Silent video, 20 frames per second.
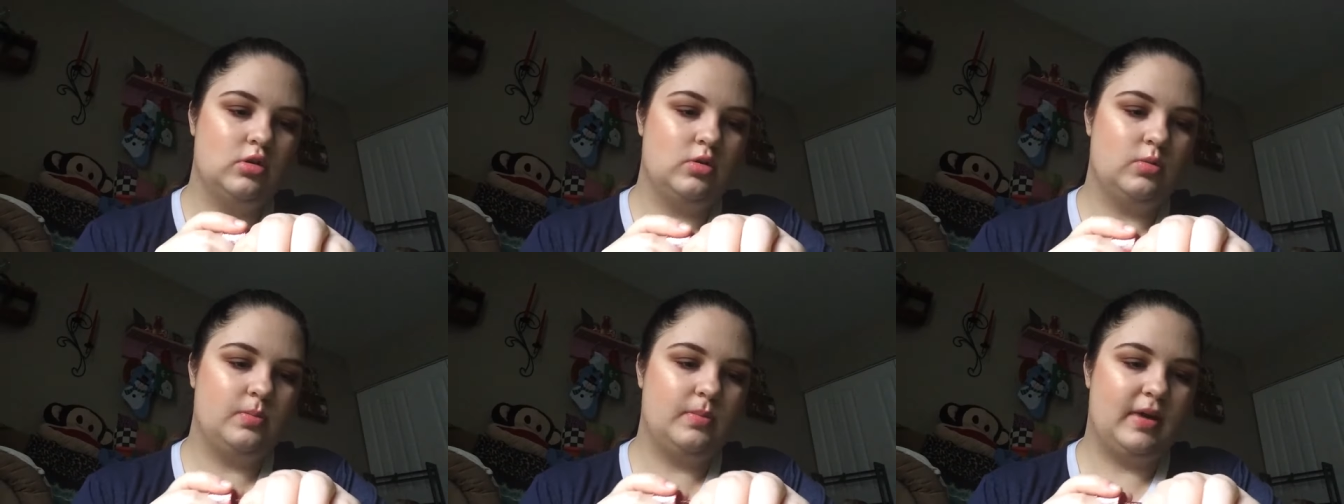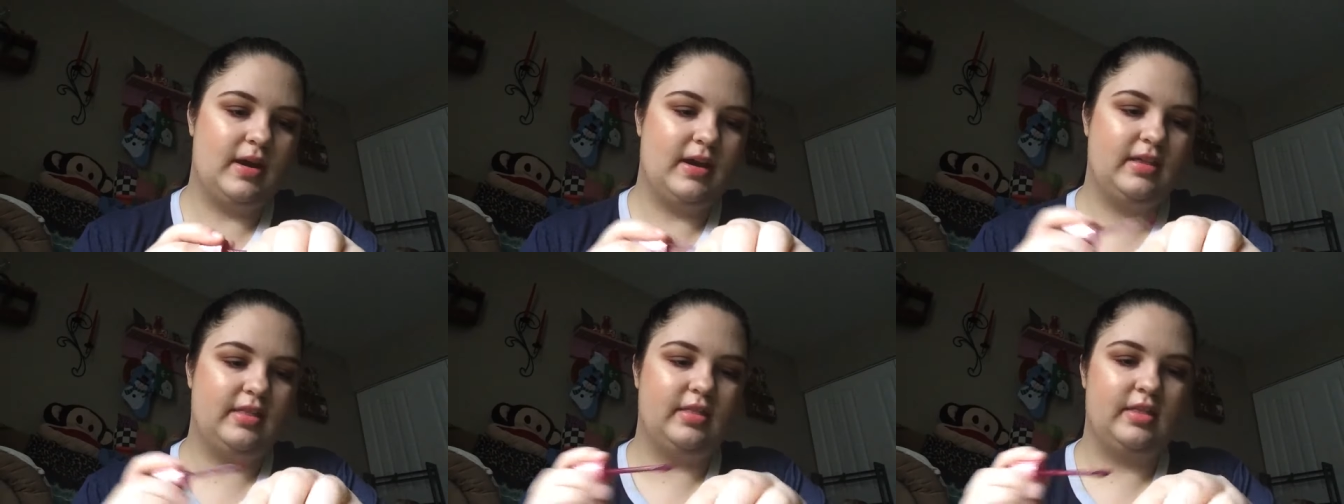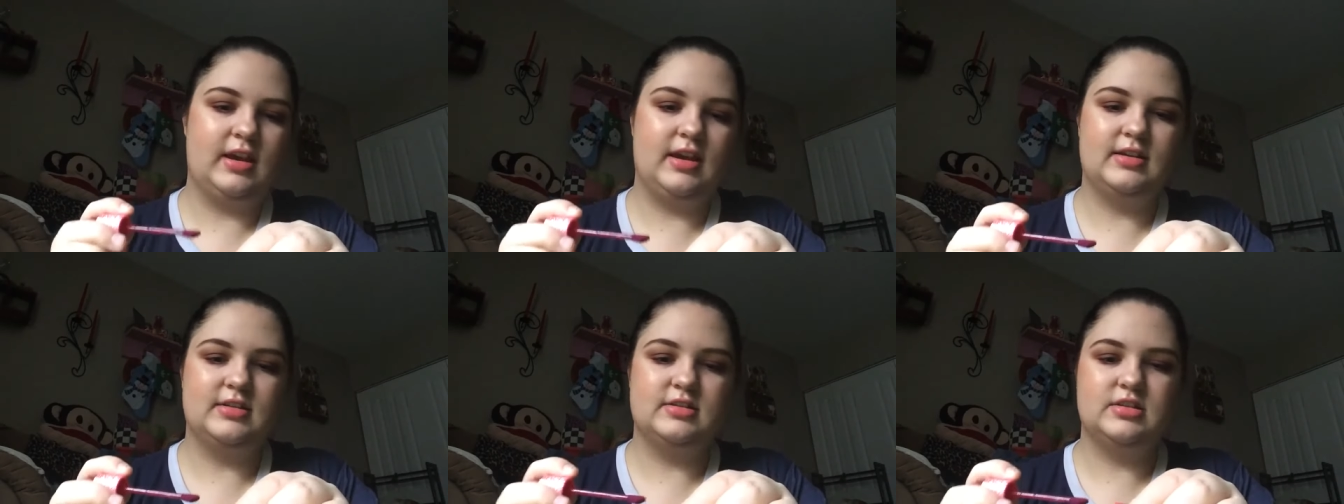Oh my
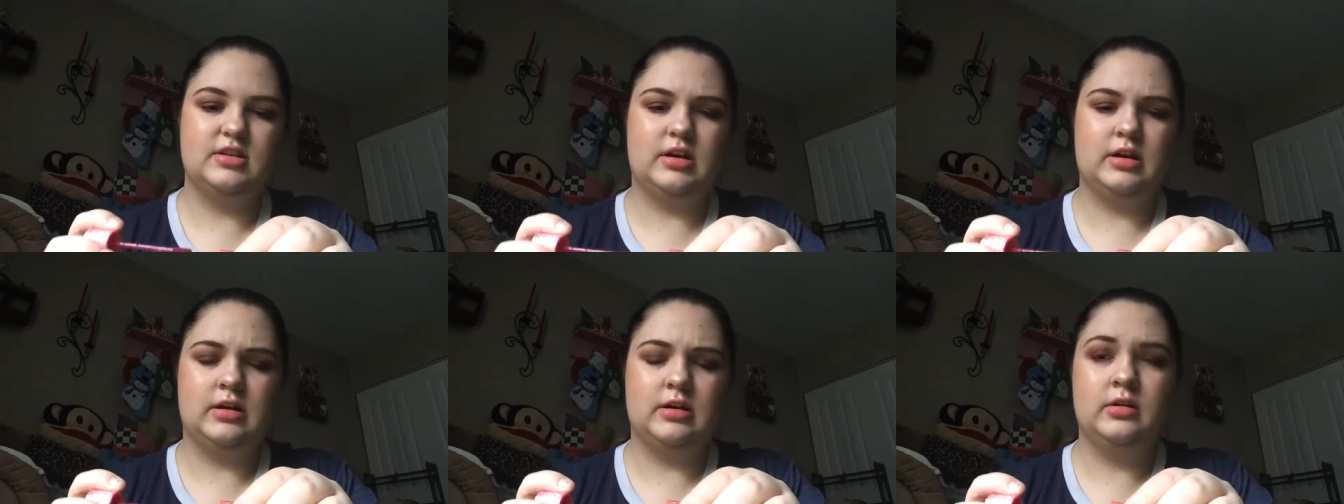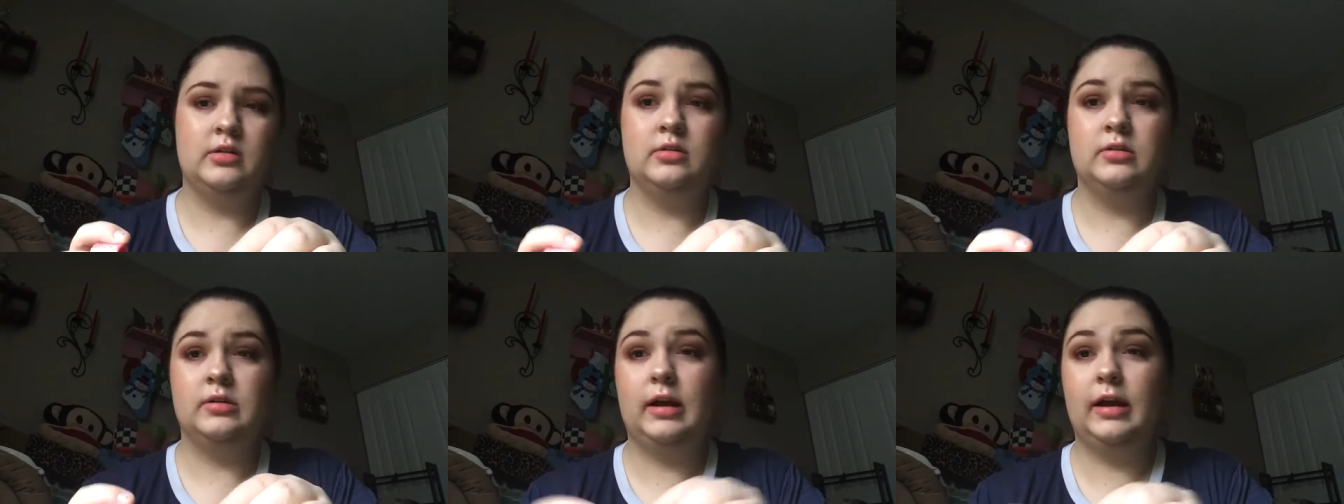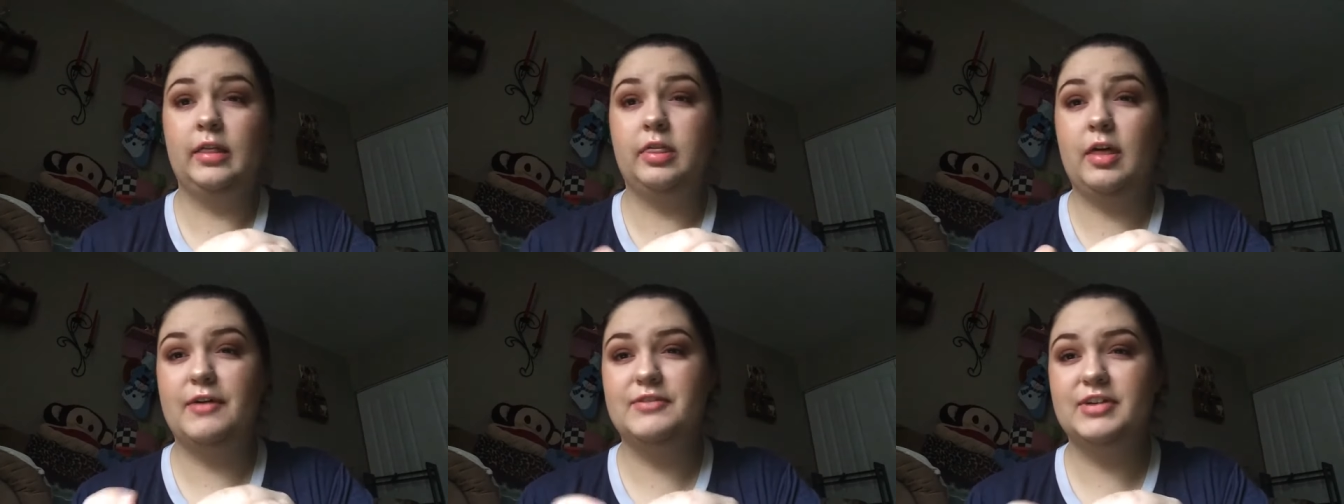Lanta,
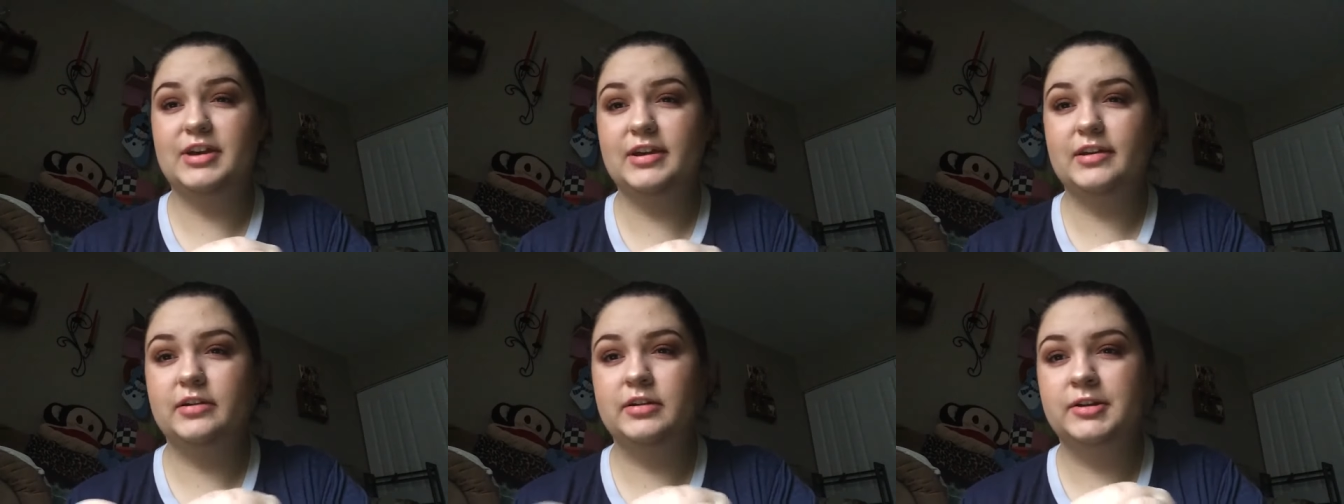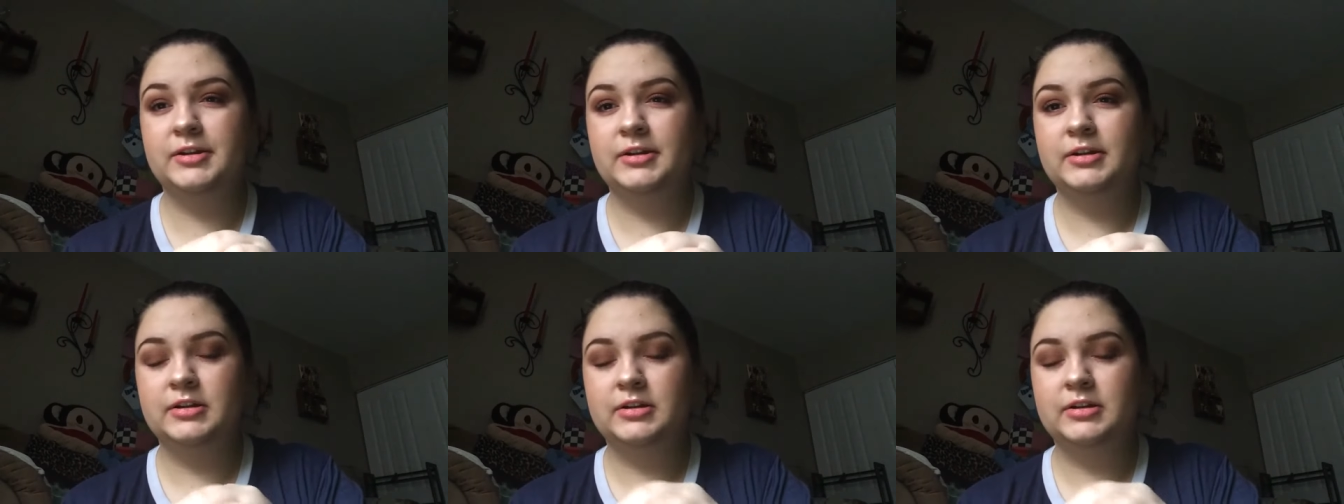I love it.